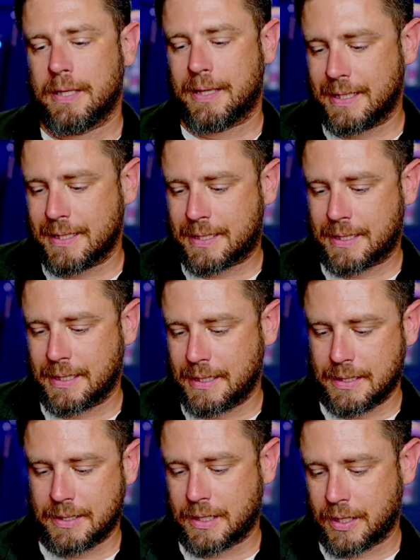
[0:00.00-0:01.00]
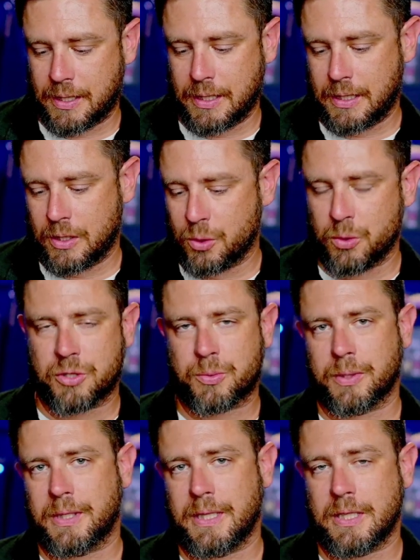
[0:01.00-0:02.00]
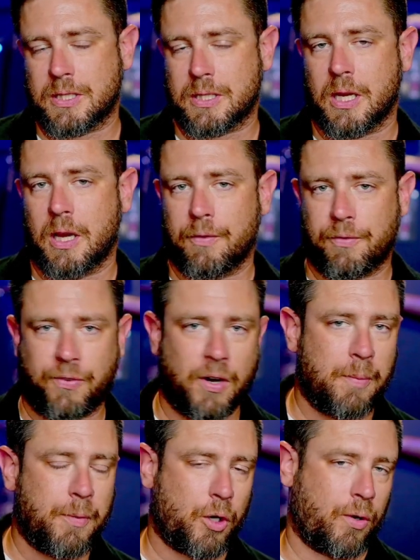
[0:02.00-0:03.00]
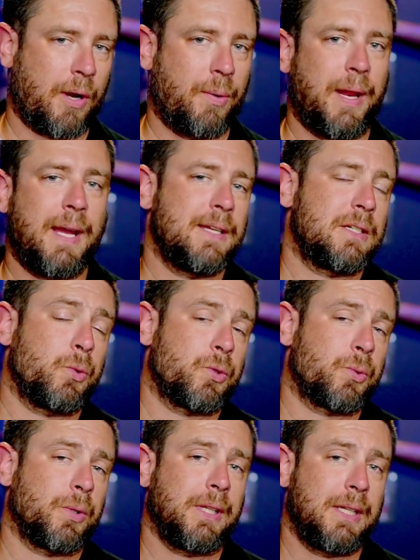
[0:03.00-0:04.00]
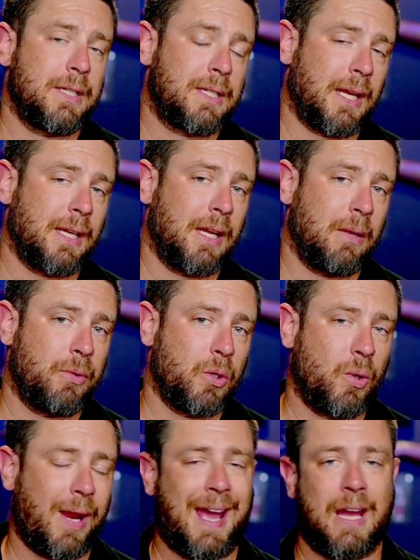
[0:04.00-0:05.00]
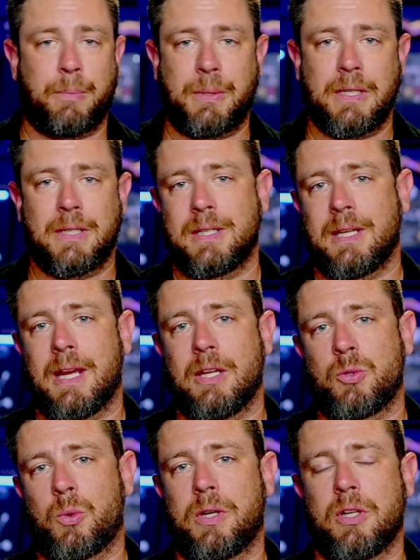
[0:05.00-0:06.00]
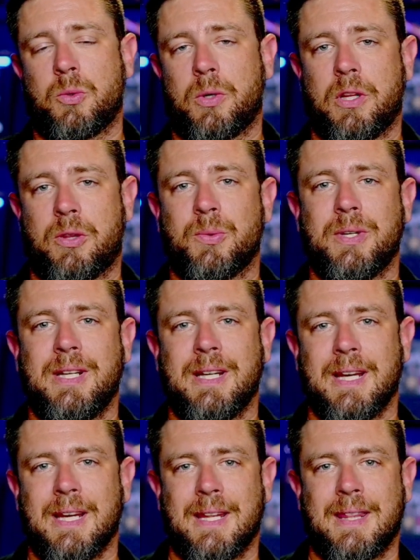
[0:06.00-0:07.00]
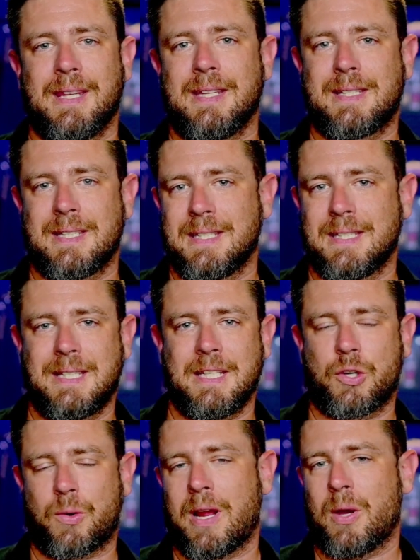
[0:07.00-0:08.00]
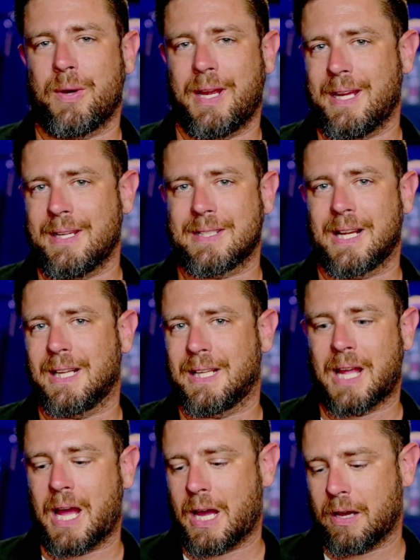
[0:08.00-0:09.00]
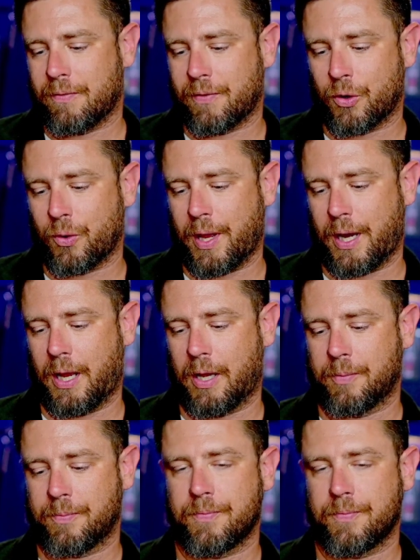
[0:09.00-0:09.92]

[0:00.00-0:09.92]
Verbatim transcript: This is the newest release from Crowned Heads. It was released and debuted at PCA 2023. This is the Crowned Heads La Vereda.